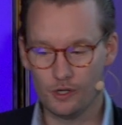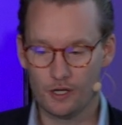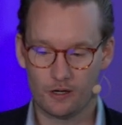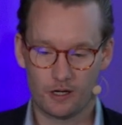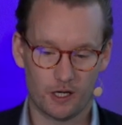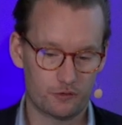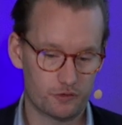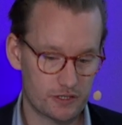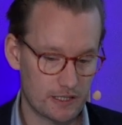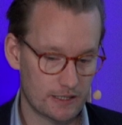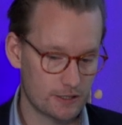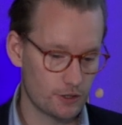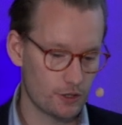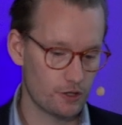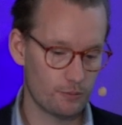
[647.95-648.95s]
Countries like
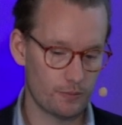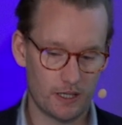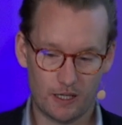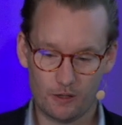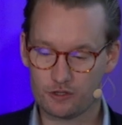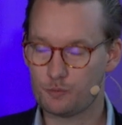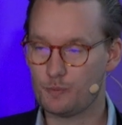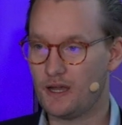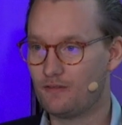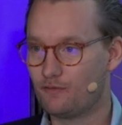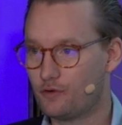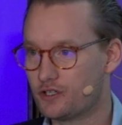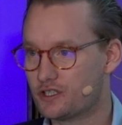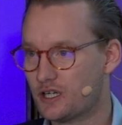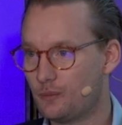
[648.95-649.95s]
Germany or Spain,
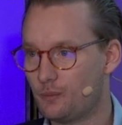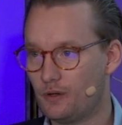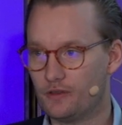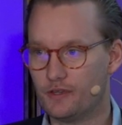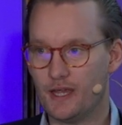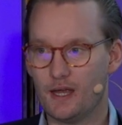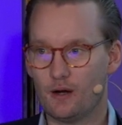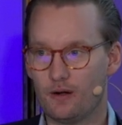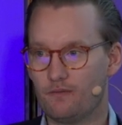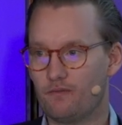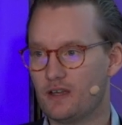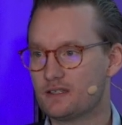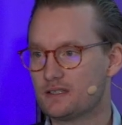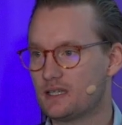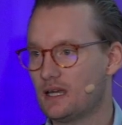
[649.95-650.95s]
for example, they are
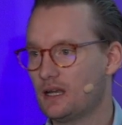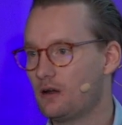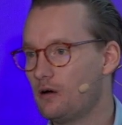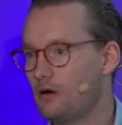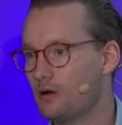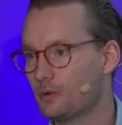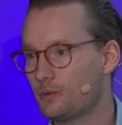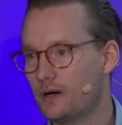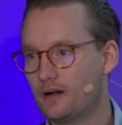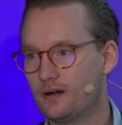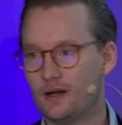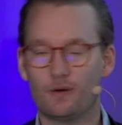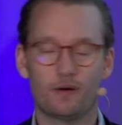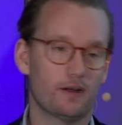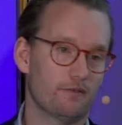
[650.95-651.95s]
investing in hardware, they
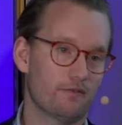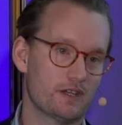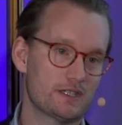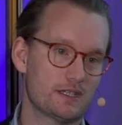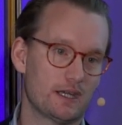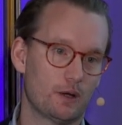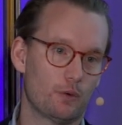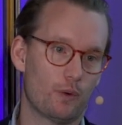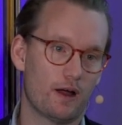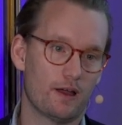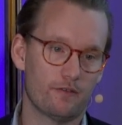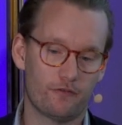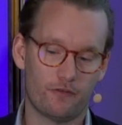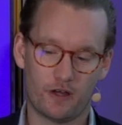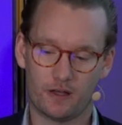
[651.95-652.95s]
are investing in
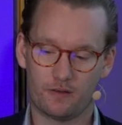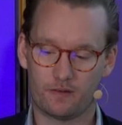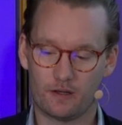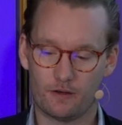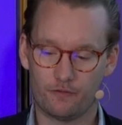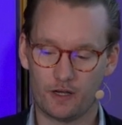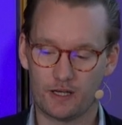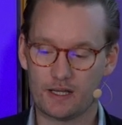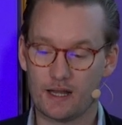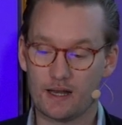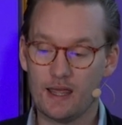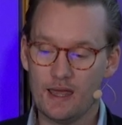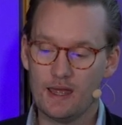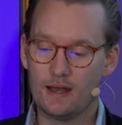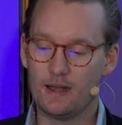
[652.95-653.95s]
Wi-Fi and stuff like that
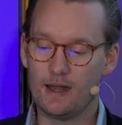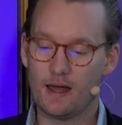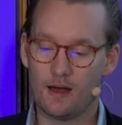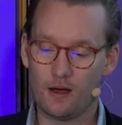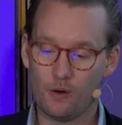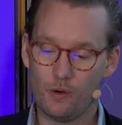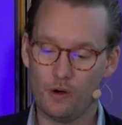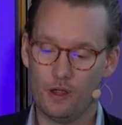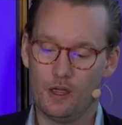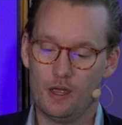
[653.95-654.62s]
now,